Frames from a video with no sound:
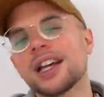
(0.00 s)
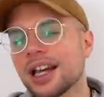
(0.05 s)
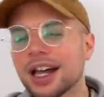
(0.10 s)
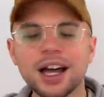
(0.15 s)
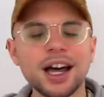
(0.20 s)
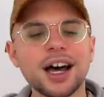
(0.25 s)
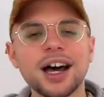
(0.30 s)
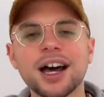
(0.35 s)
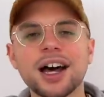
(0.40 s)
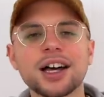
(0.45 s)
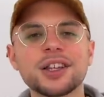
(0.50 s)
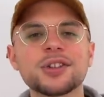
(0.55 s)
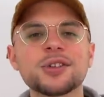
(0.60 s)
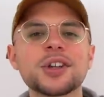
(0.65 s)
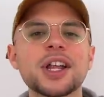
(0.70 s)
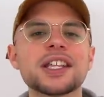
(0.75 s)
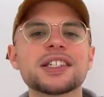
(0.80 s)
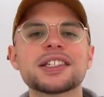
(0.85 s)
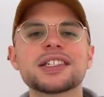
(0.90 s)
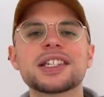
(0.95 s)

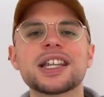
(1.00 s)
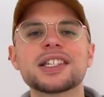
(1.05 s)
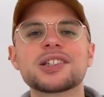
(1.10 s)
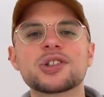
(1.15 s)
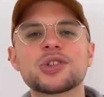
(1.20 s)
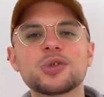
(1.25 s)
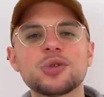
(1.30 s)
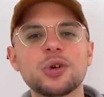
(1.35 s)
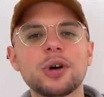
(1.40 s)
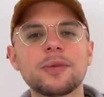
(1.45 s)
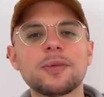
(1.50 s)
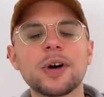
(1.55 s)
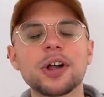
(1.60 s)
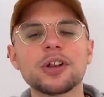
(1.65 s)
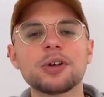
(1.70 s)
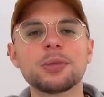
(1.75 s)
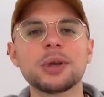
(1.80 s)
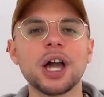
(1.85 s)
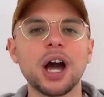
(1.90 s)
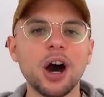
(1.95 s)
don't hesitate to
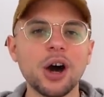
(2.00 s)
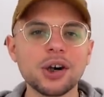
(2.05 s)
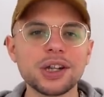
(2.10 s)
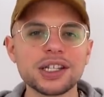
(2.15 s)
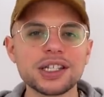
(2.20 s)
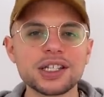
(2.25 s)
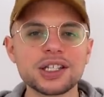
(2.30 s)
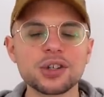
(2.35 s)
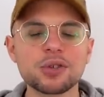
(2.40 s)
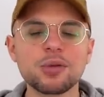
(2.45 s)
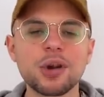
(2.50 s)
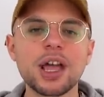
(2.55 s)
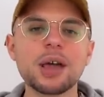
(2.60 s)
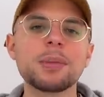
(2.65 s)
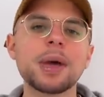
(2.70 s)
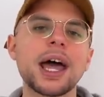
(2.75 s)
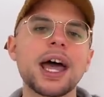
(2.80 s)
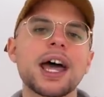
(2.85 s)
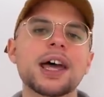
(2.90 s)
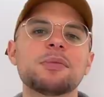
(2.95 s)
follow me on
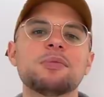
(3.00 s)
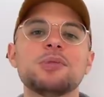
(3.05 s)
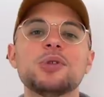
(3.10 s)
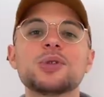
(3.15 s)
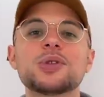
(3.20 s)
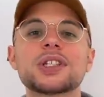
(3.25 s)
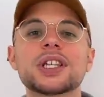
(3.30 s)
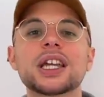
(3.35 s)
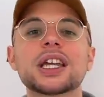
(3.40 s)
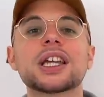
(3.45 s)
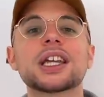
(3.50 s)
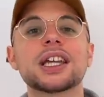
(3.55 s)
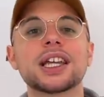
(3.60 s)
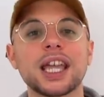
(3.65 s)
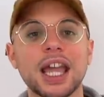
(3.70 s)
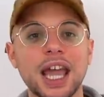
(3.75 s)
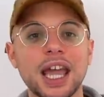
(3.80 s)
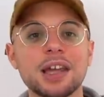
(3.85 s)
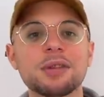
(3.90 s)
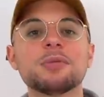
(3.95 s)
Instagram at Music
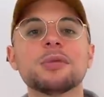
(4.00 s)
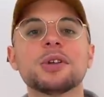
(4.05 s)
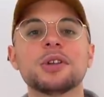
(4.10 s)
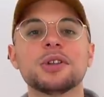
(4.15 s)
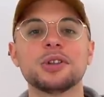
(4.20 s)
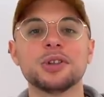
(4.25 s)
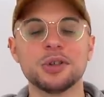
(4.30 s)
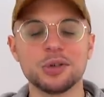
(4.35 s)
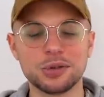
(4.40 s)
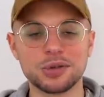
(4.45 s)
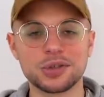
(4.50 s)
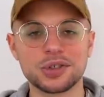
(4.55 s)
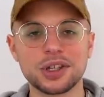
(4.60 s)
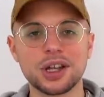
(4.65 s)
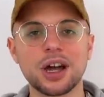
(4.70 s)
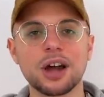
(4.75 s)
Game News.